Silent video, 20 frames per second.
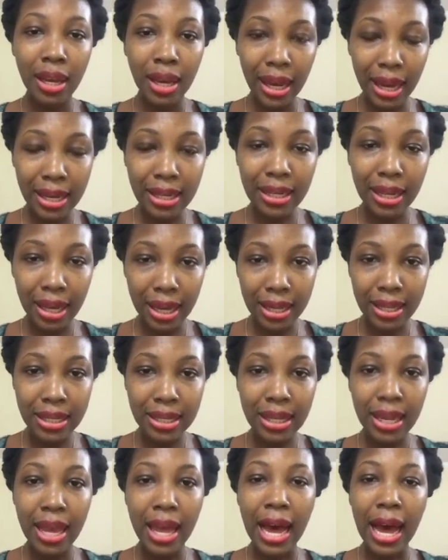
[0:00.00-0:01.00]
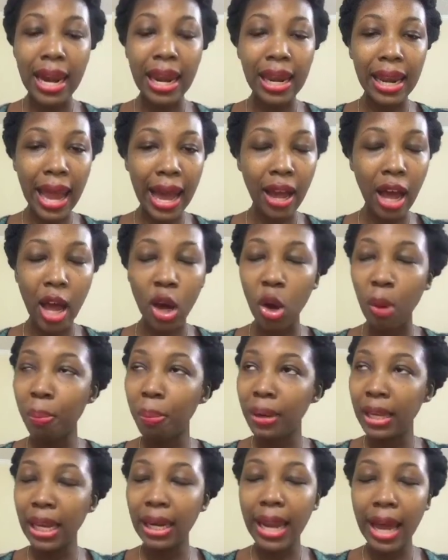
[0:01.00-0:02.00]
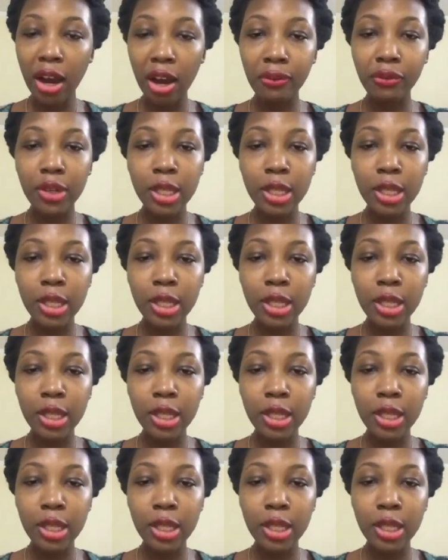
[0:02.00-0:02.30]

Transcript: It is a complete lack of